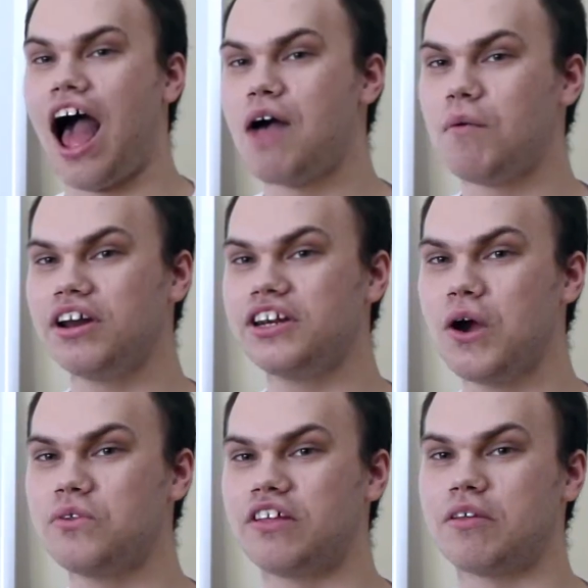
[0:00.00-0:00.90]
I want to
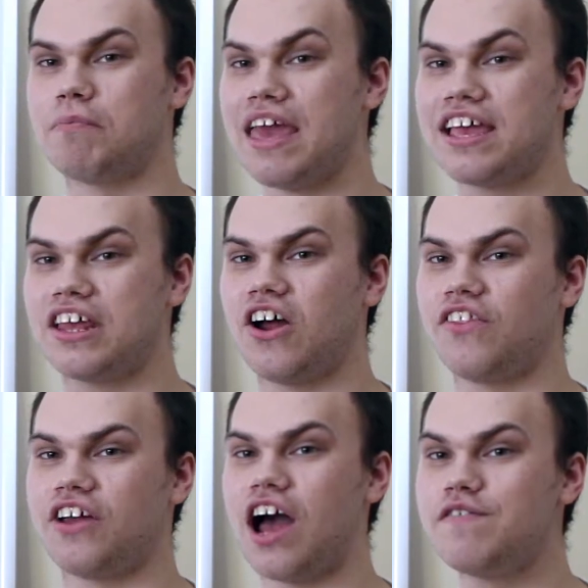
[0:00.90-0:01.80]
note that the bacon on
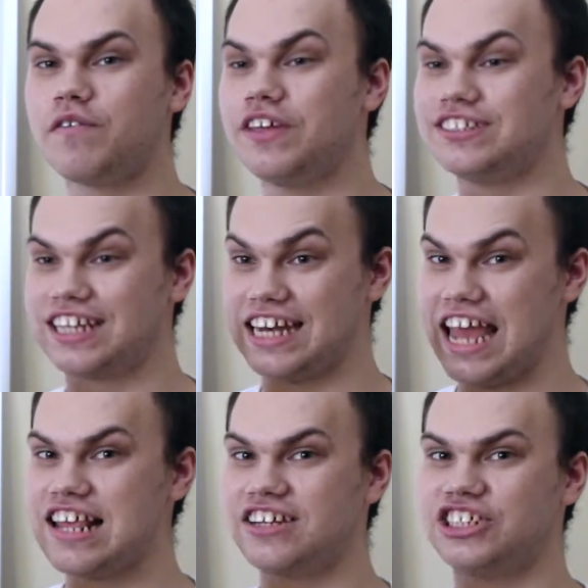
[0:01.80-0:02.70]
the cover of these
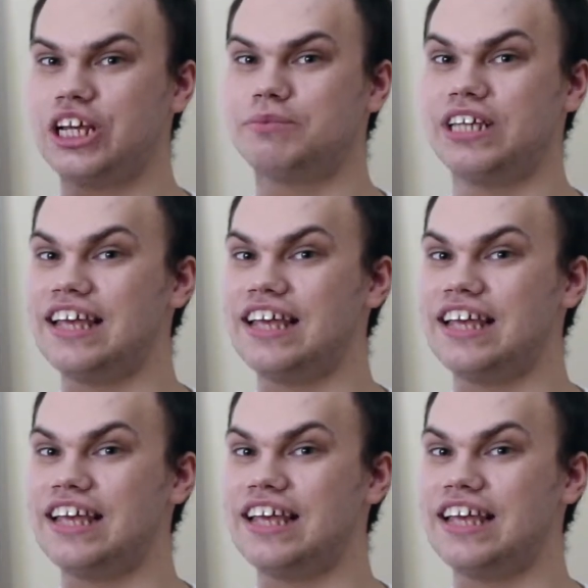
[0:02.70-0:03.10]
Canadian chips